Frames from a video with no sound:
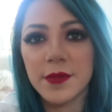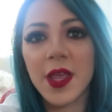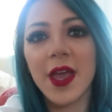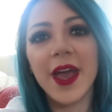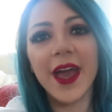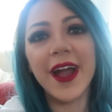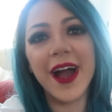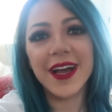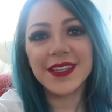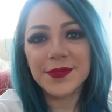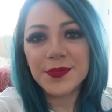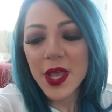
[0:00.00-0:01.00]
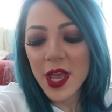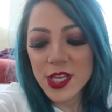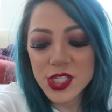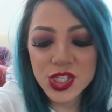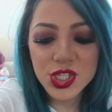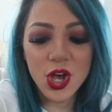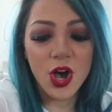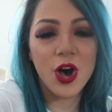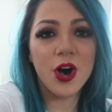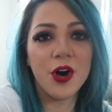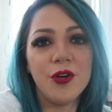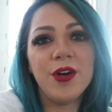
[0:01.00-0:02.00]
Hey guys,
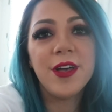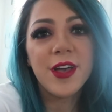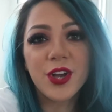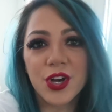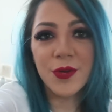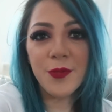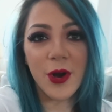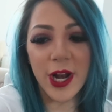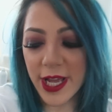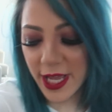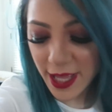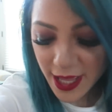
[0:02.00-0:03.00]
so good morning.